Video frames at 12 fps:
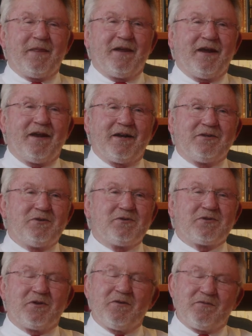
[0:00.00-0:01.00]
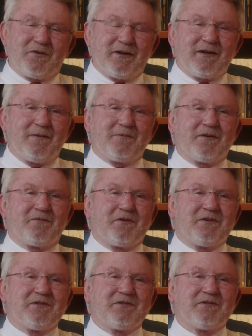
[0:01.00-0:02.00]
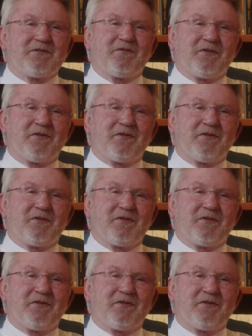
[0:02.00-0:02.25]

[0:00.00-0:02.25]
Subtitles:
and I do so for a couple of reasons.